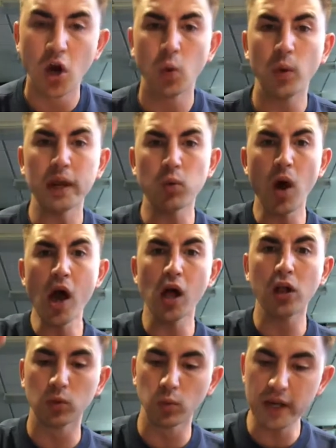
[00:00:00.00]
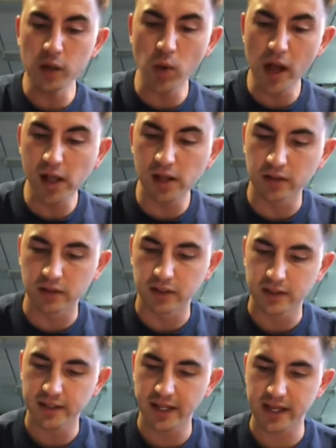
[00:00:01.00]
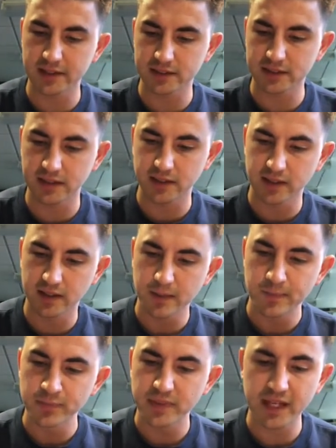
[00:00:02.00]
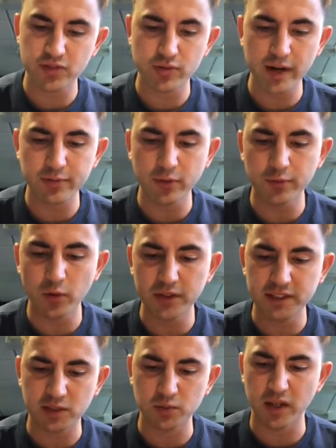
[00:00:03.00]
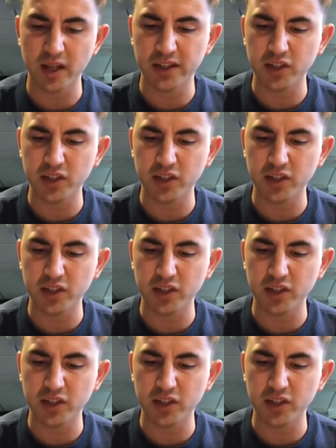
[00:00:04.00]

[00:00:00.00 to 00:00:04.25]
We will, they answered. Their dreadful voices were like the